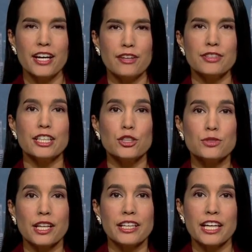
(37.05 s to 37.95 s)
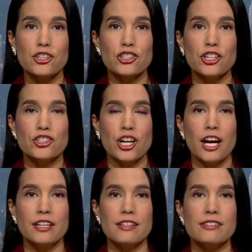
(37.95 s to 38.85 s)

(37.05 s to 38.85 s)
of the EU delegation in China,